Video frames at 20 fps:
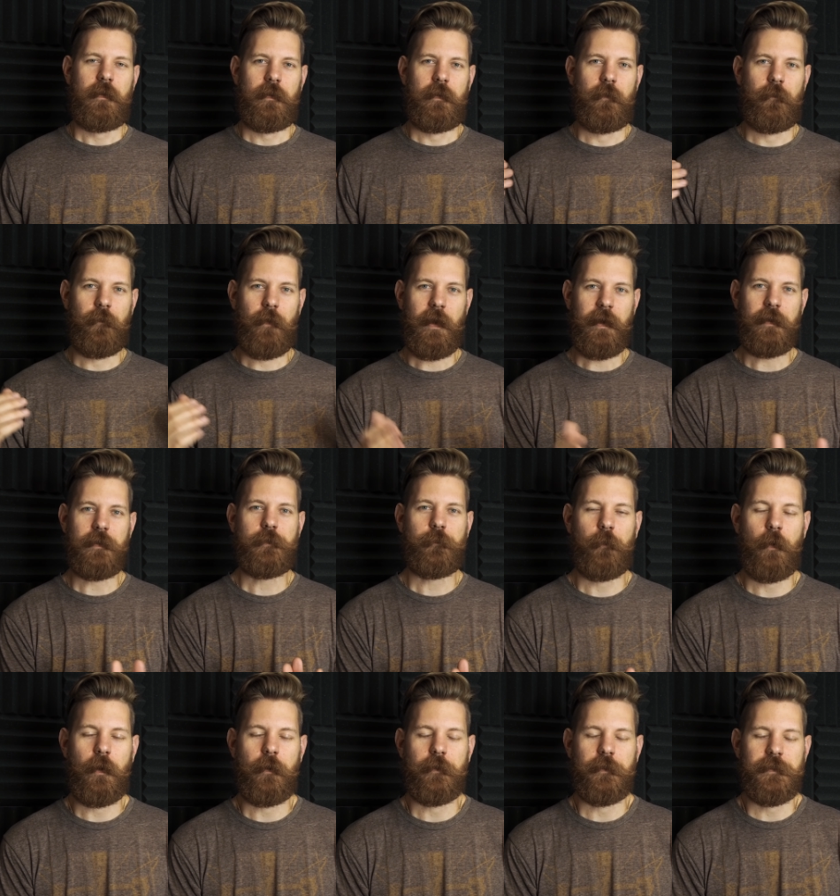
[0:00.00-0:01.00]
the finest
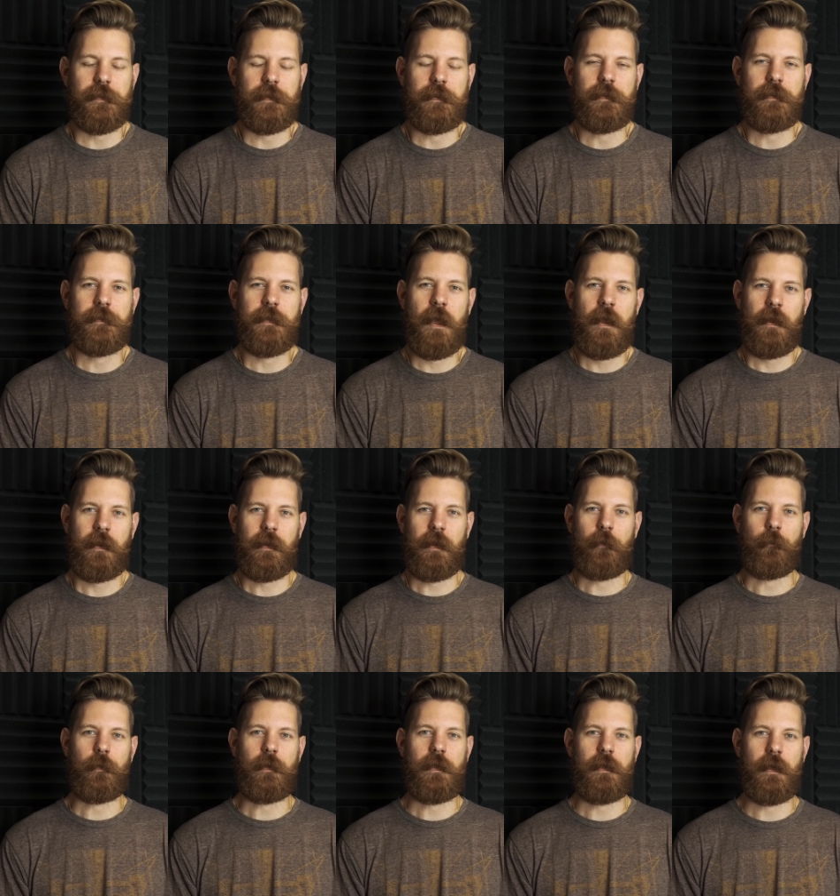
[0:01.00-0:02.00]
fragrances
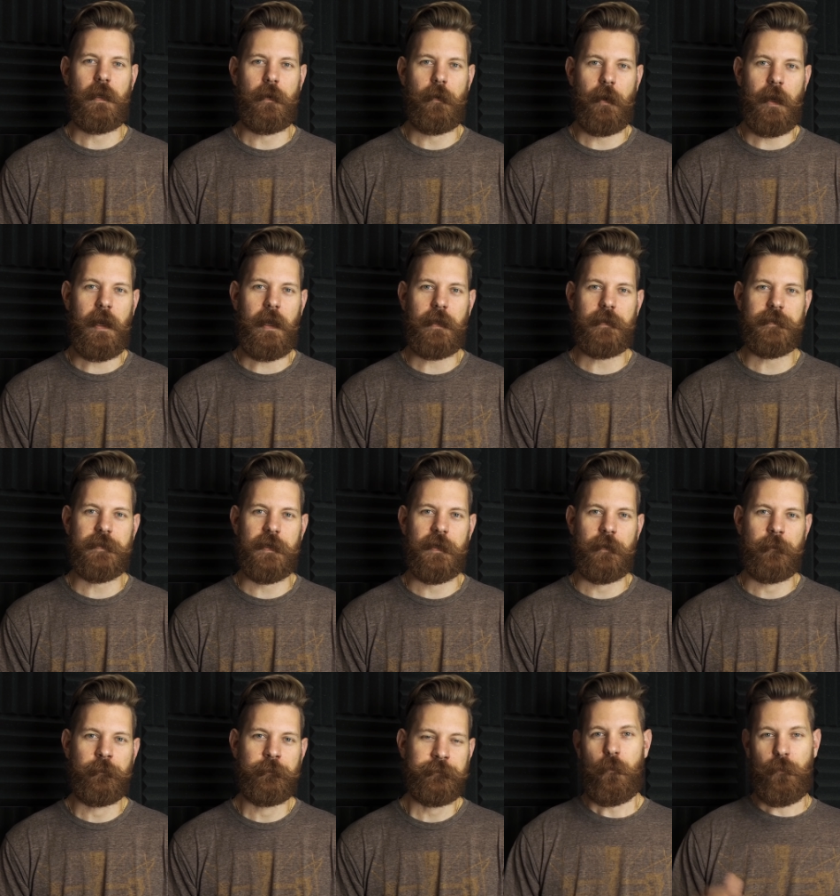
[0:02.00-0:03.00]
that we can get our hands
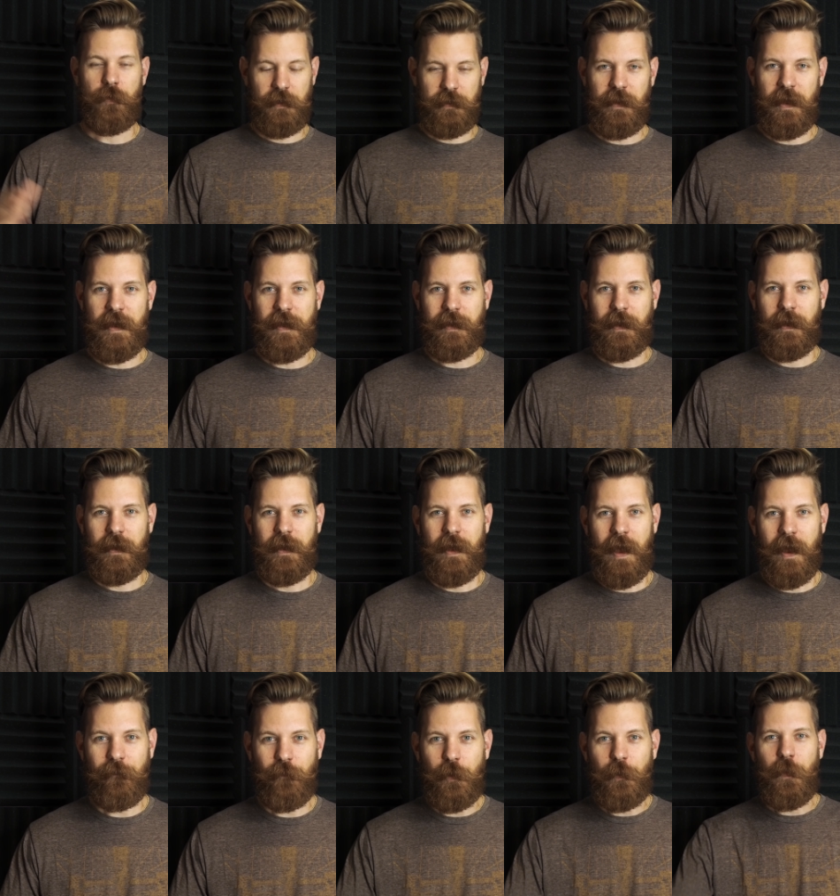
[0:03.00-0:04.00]
on. But like
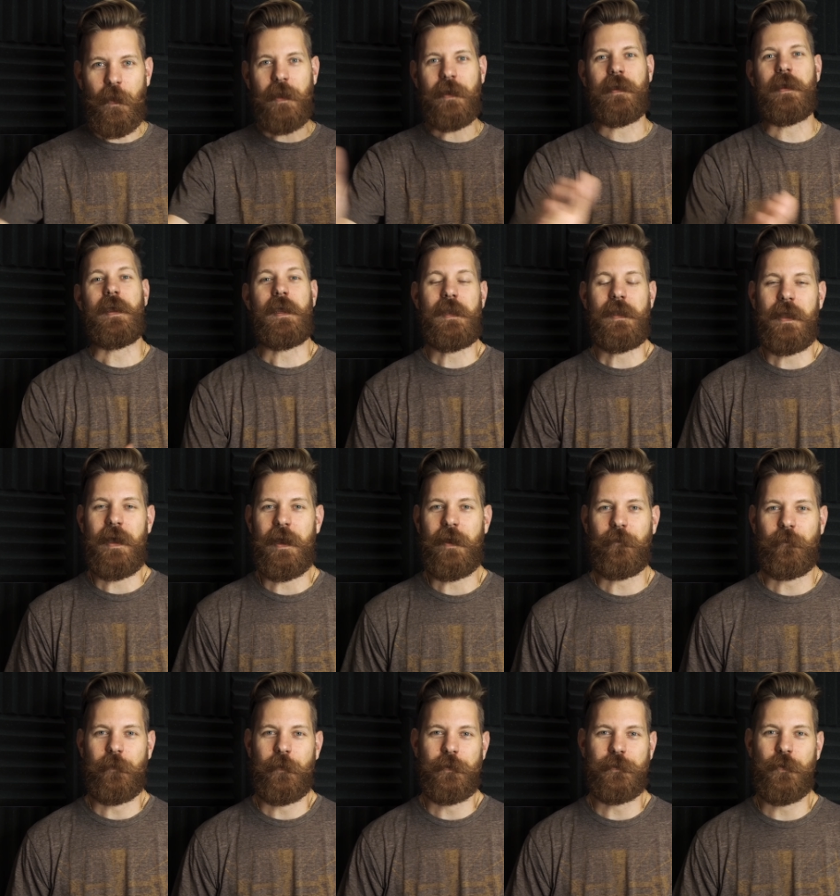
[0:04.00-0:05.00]
everything in
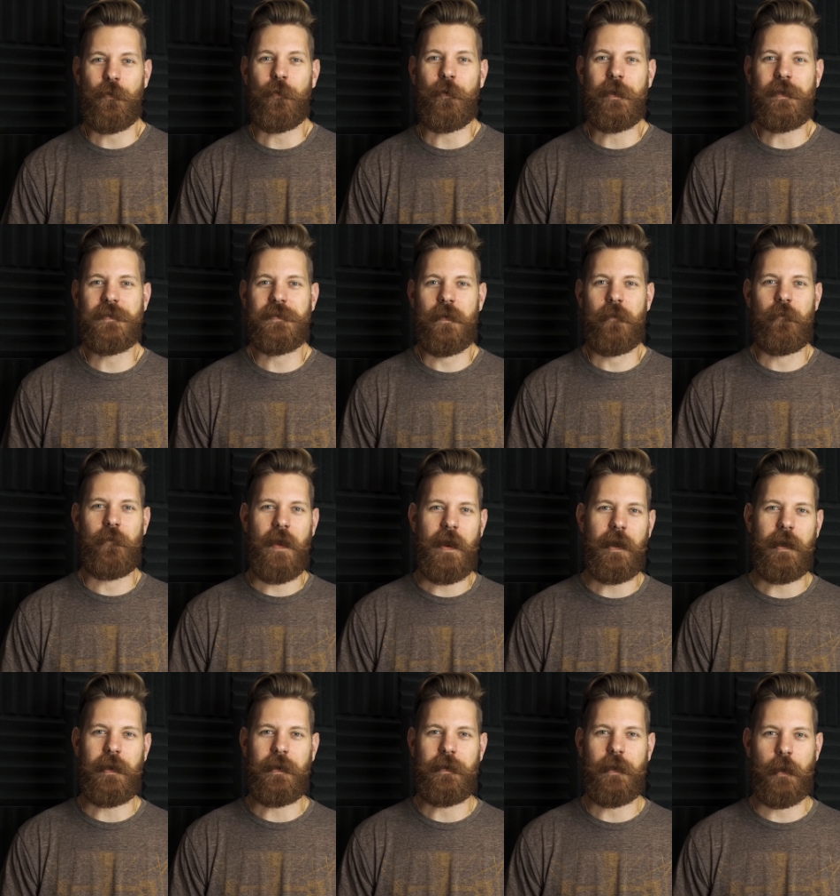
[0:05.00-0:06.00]
life, there's always
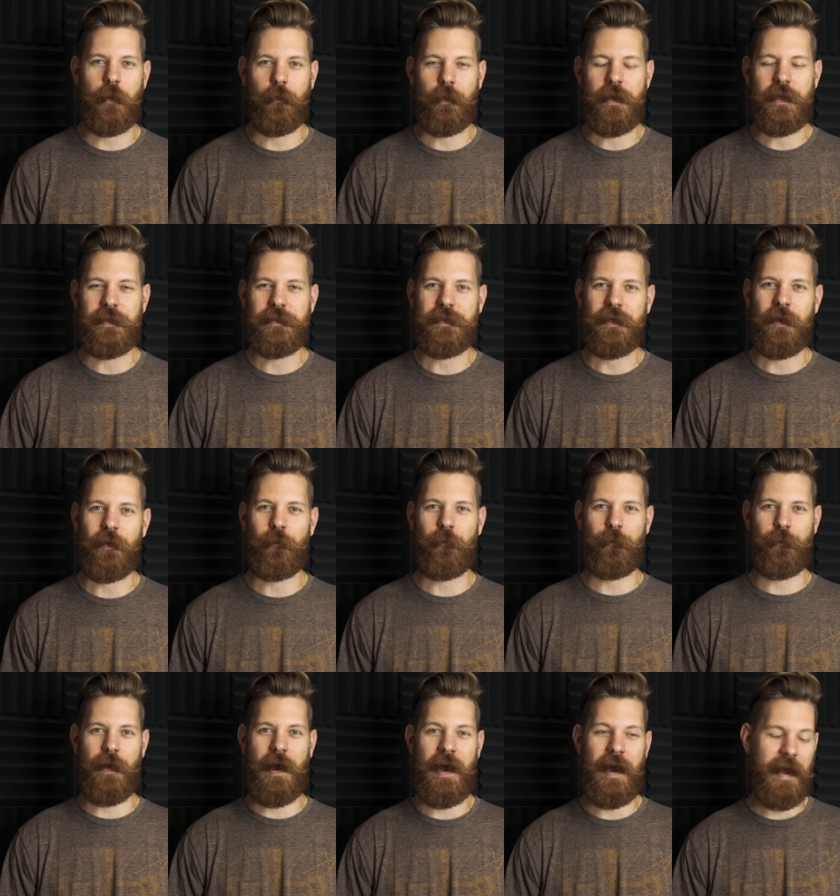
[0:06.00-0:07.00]
varying degrees of
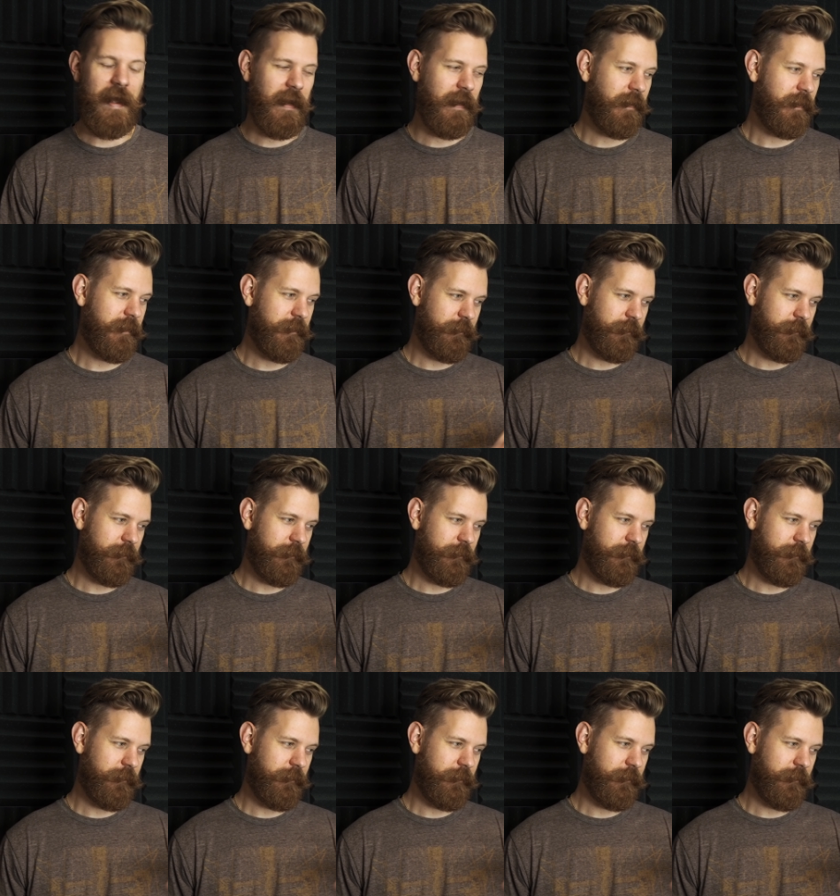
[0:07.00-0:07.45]
fine.